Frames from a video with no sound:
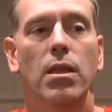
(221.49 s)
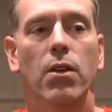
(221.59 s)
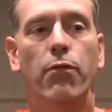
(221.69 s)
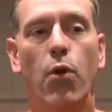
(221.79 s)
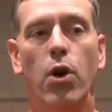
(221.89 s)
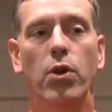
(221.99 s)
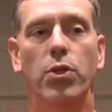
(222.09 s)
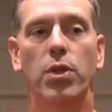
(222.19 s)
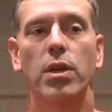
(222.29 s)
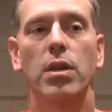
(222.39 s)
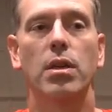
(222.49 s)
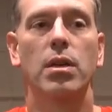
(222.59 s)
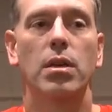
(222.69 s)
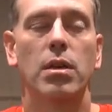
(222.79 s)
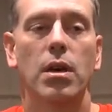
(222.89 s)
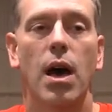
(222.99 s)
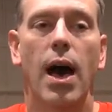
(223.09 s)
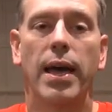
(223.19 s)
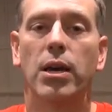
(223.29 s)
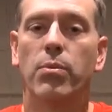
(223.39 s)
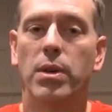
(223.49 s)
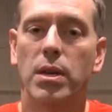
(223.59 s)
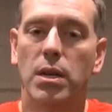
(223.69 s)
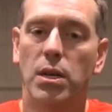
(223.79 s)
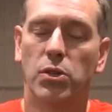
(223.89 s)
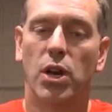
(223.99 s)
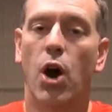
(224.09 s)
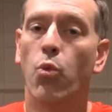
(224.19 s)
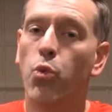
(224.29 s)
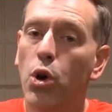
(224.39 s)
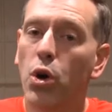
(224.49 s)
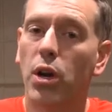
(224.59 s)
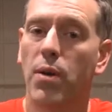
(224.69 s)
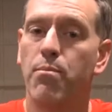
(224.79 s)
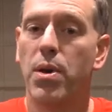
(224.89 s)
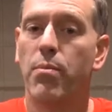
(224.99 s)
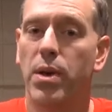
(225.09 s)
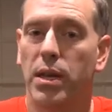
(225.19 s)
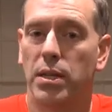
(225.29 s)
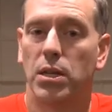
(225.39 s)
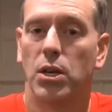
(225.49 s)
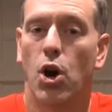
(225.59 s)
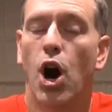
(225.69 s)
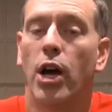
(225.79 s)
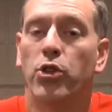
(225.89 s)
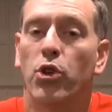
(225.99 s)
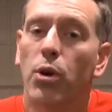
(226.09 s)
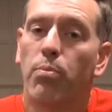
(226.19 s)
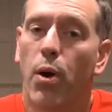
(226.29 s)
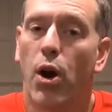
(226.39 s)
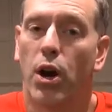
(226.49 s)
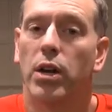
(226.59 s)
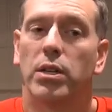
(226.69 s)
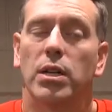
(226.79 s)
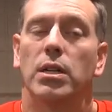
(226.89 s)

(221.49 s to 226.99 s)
The 4th item is a real commitment on your part,